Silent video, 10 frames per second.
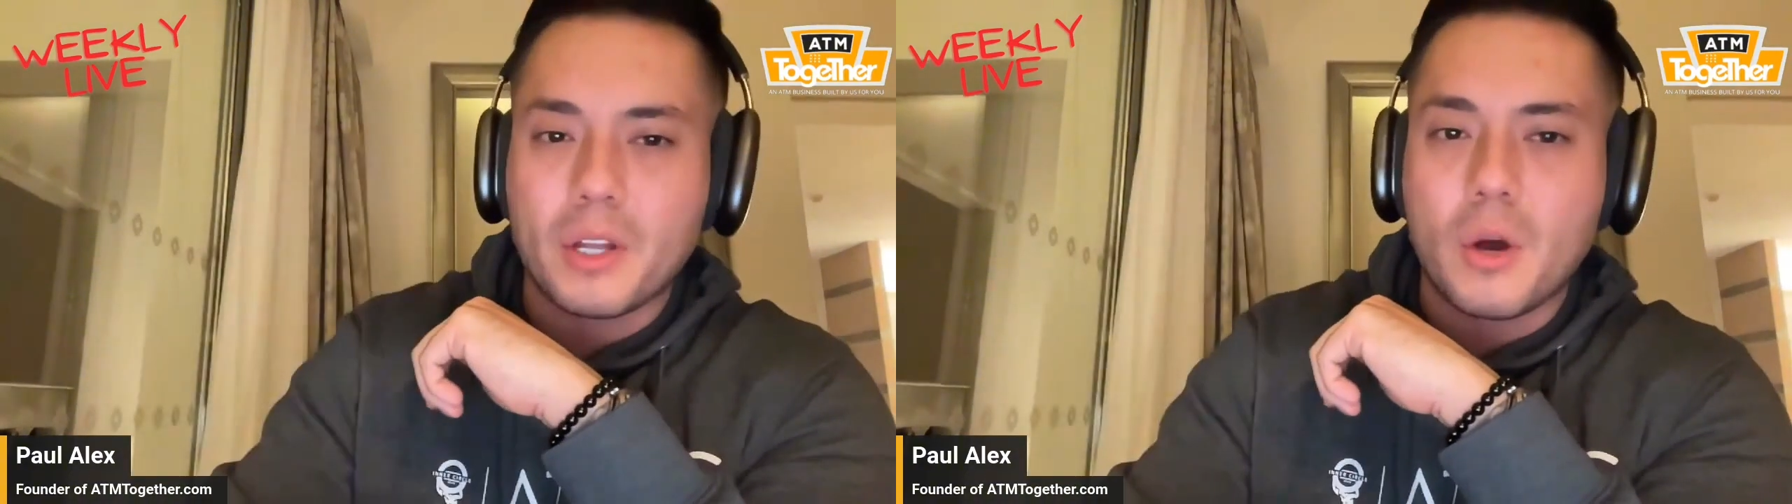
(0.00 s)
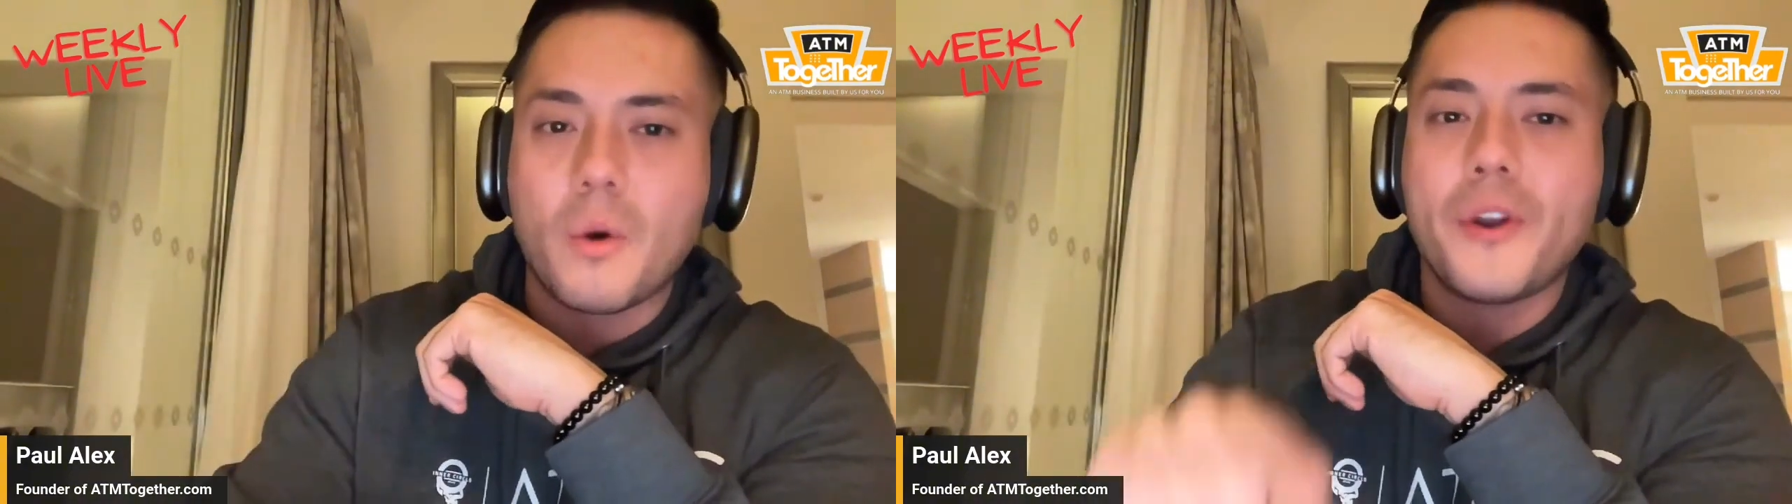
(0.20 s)

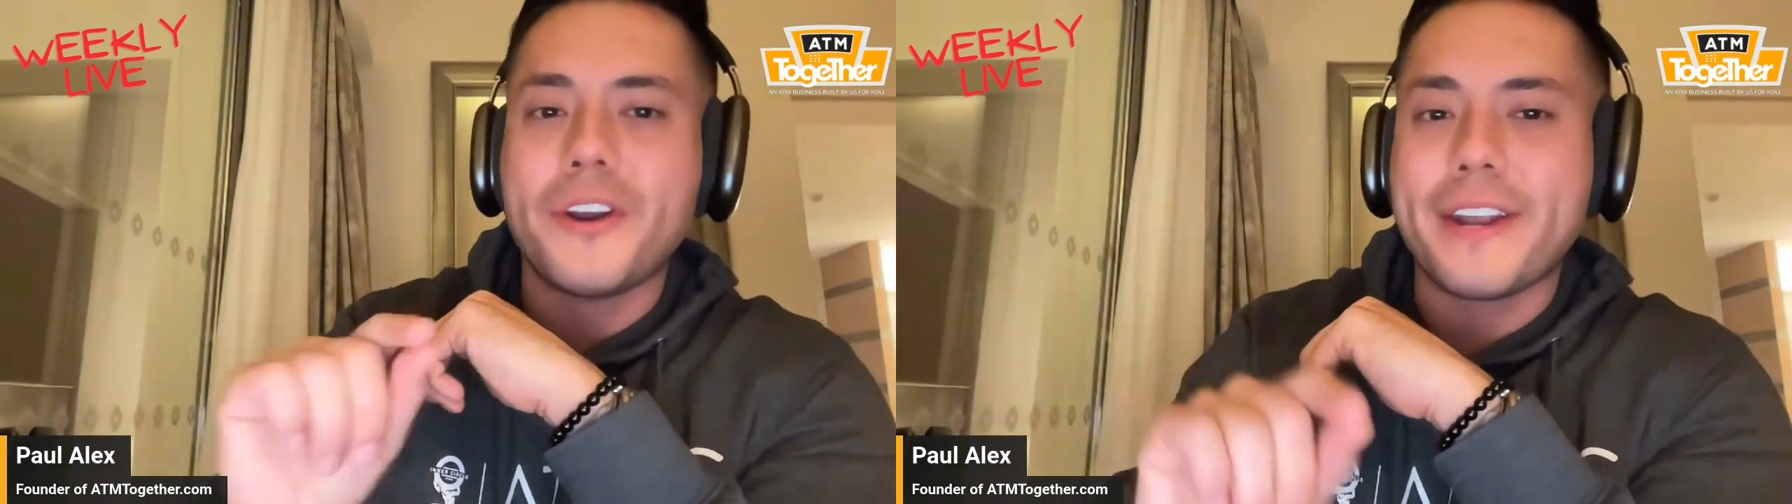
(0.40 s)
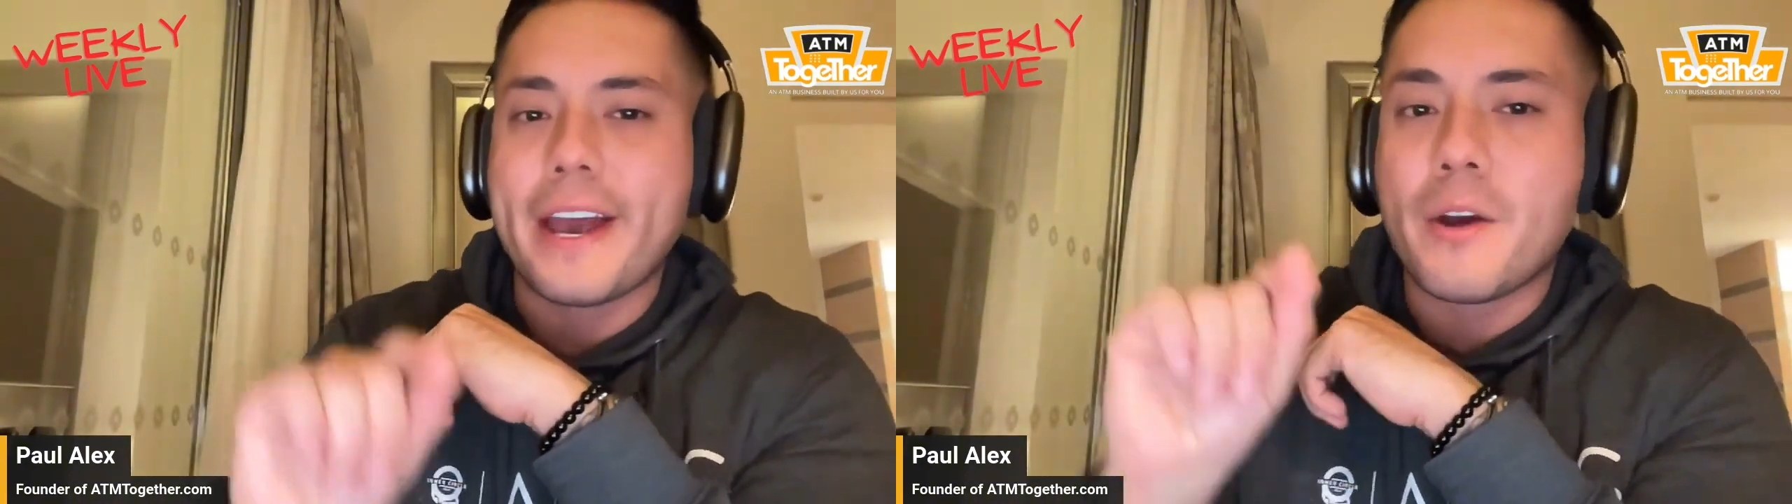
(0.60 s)
below
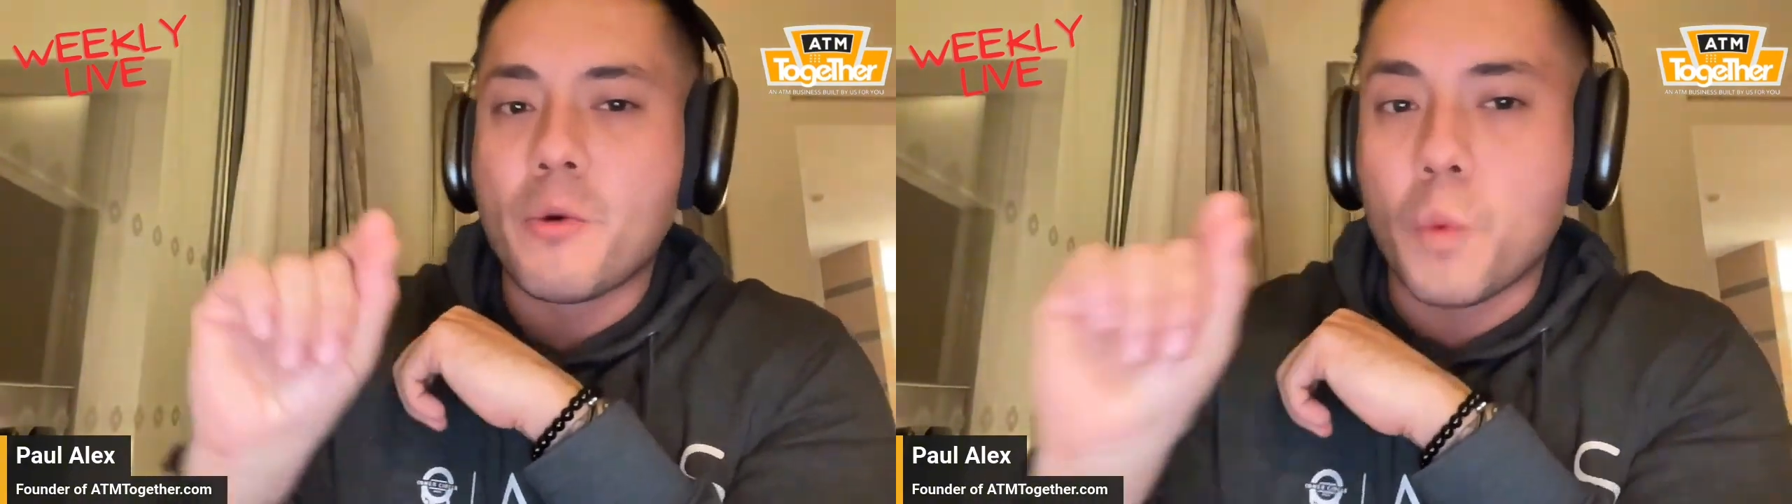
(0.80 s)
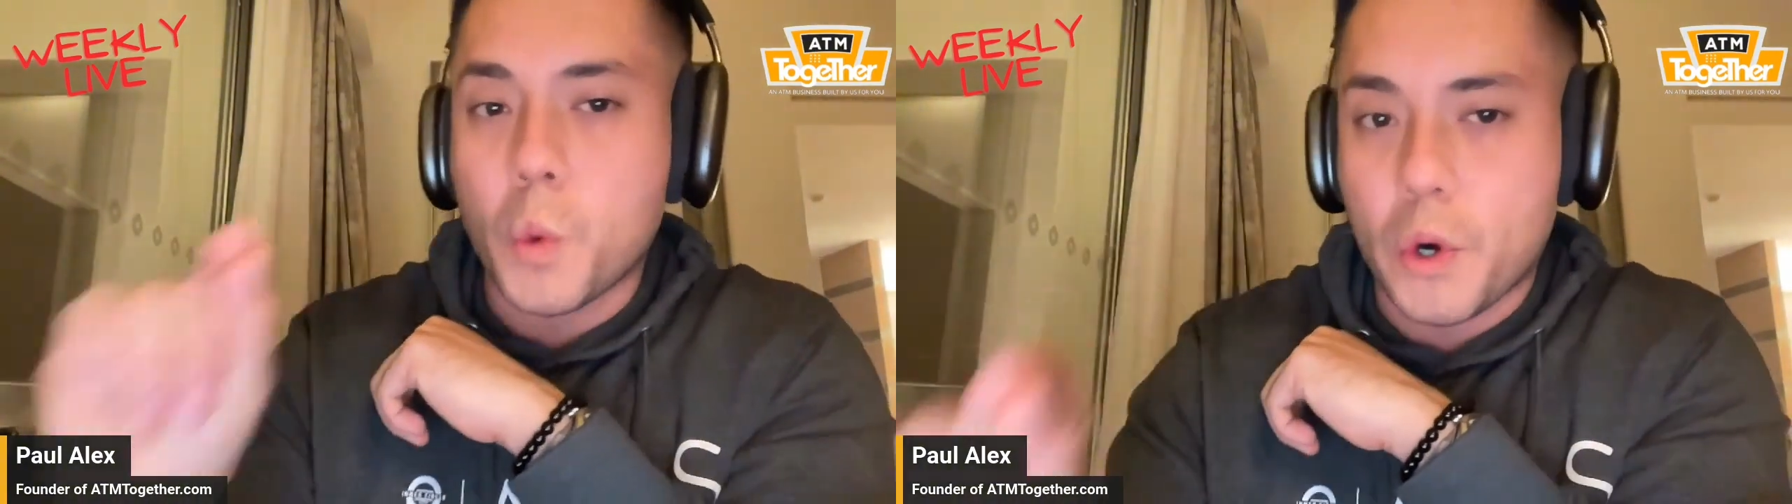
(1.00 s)

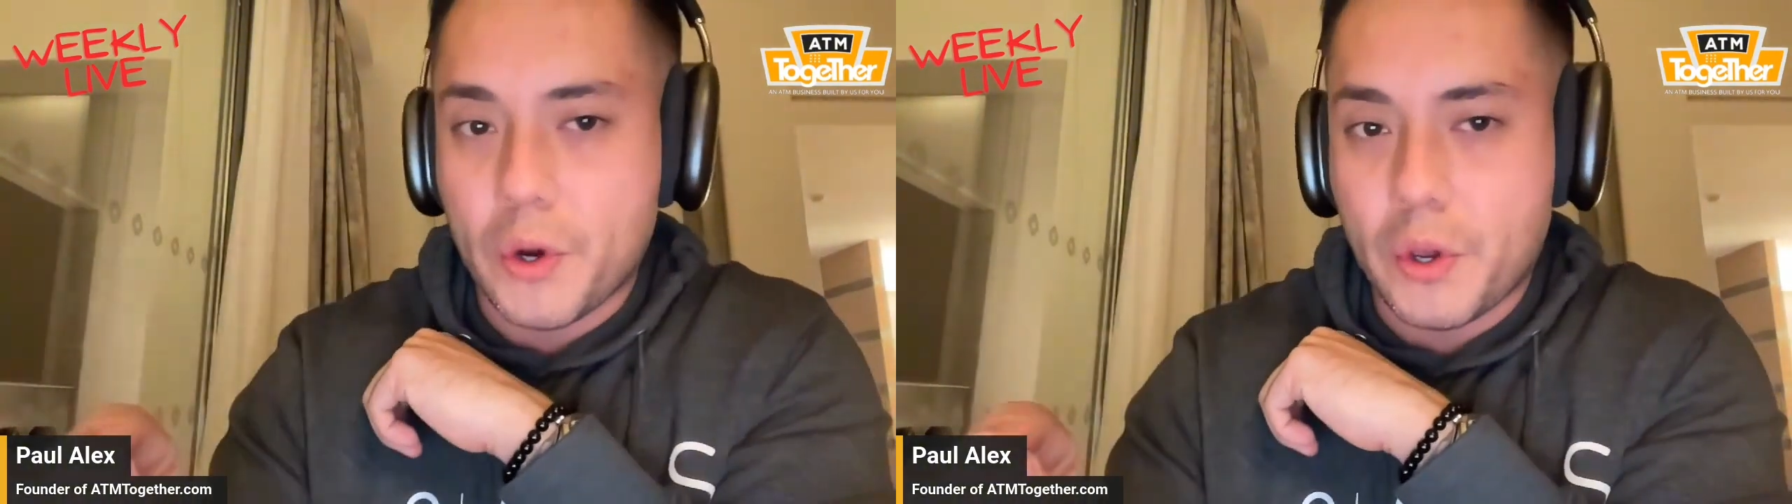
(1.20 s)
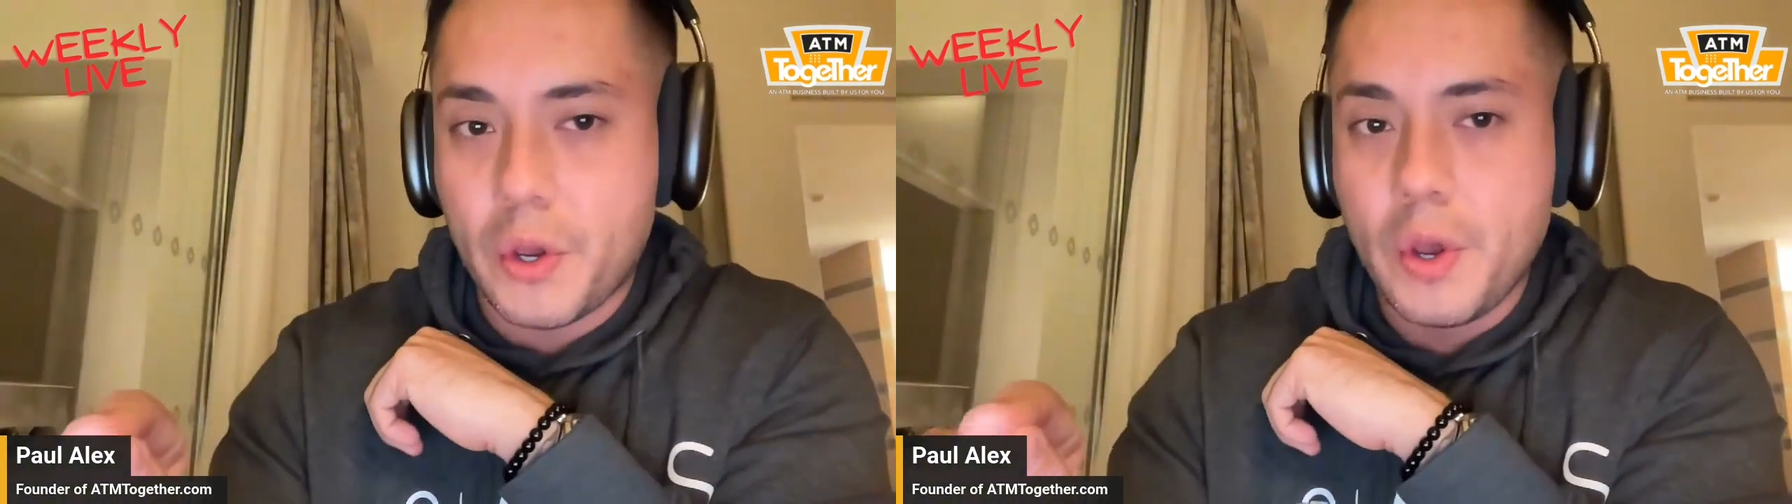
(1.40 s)
network.